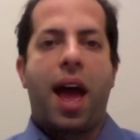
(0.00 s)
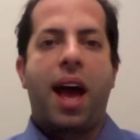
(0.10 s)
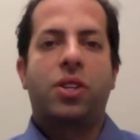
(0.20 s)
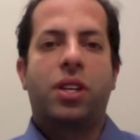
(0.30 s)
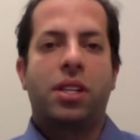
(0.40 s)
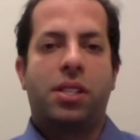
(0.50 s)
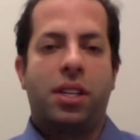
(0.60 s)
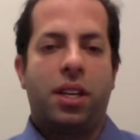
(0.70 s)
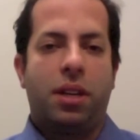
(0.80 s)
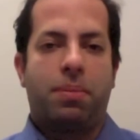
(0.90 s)
As you can
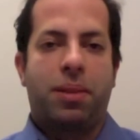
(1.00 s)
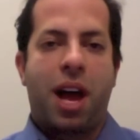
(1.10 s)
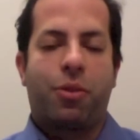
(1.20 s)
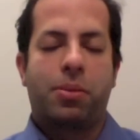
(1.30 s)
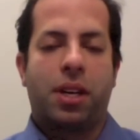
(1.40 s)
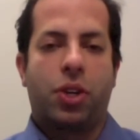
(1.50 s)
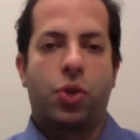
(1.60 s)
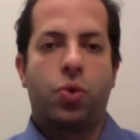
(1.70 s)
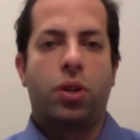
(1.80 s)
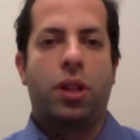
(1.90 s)
see, platforms like
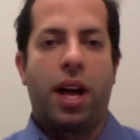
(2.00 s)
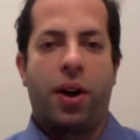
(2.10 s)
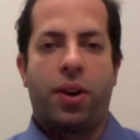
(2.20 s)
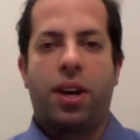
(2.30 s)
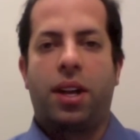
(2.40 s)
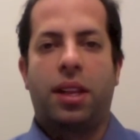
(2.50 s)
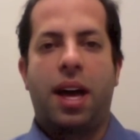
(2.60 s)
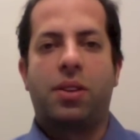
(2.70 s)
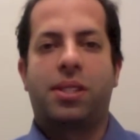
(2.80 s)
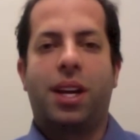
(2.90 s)
Shul Cloud
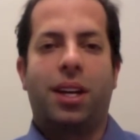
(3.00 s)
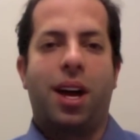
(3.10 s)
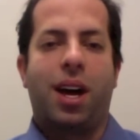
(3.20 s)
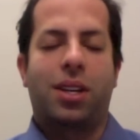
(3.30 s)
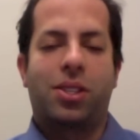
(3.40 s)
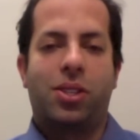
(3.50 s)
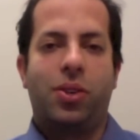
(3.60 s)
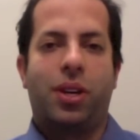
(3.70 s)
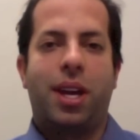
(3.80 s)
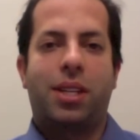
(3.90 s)
allow synagogues
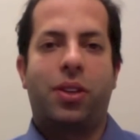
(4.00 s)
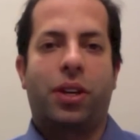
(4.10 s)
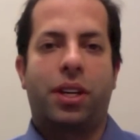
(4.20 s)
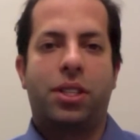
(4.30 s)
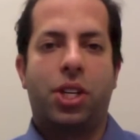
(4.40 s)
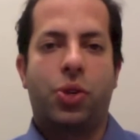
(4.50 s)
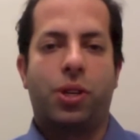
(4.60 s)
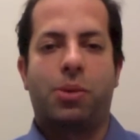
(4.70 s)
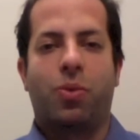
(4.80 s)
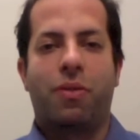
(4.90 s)
to connect to their
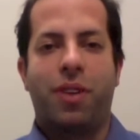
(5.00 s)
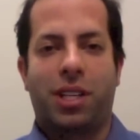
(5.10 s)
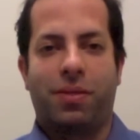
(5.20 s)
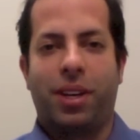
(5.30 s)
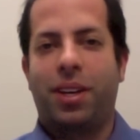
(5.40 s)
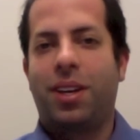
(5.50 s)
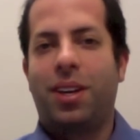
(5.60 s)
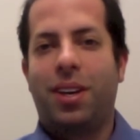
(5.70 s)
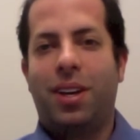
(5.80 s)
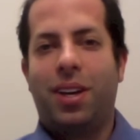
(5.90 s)
constituents more effectively,
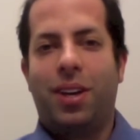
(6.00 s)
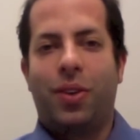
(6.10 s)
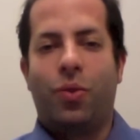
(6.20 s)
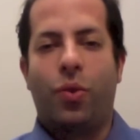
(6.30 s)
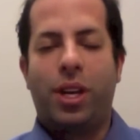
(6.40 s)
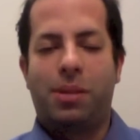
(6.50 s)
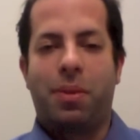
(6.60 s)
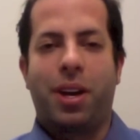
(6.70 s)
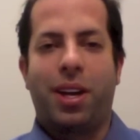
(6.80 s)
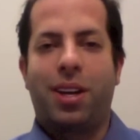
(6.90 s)
raise
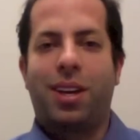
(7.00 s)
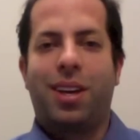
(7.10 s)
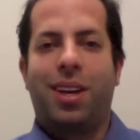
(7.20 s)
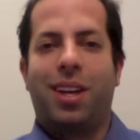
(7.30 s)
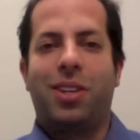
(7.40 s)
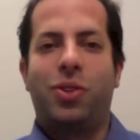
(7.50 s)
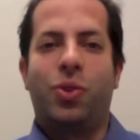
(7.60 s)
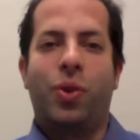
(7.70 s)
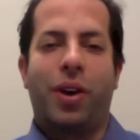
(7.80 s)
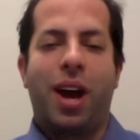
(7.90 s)
money, and do
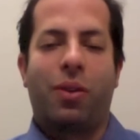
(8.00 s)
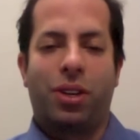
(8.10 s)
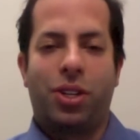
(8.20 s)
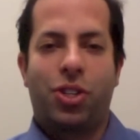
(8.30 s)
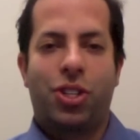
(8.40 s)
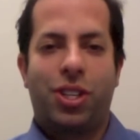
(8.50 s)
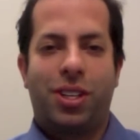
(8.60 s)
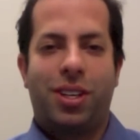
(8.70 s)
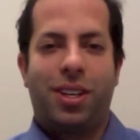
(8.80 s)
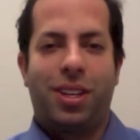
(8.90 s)
greater outreach.
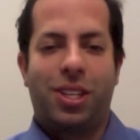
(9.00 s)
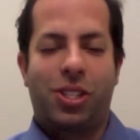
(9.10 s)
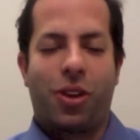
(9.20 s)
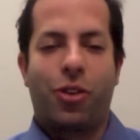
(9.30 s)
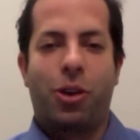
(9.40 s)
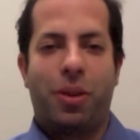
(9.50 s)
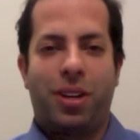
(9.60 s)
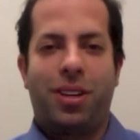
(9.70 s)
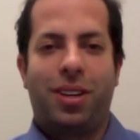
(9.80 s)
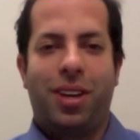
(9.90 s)
This is Aaron
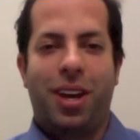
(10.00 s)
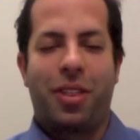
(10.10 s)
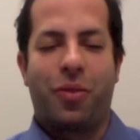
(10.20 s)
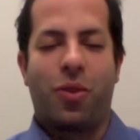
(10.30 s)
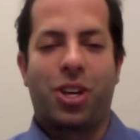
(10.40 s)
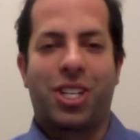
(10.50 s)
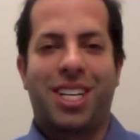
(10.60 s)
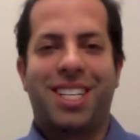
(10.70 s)
Herman. Thank you for watching.